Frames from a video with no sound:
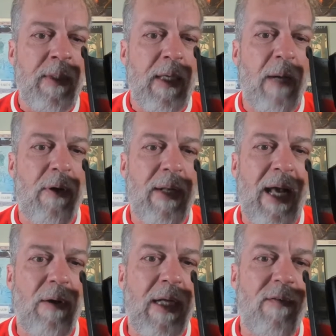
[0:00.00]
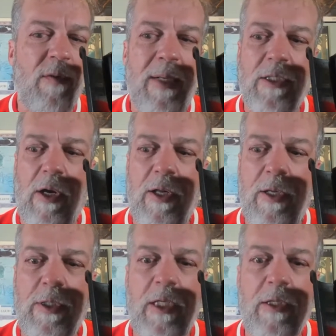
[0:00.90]
about how governments are
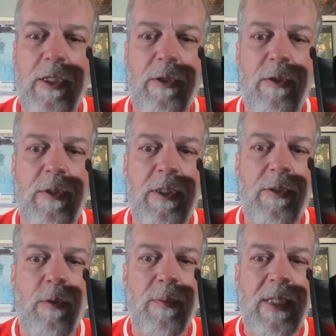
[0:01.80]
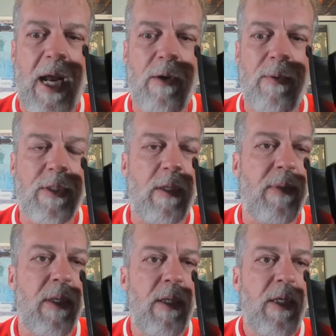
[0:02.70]
using the term terrorism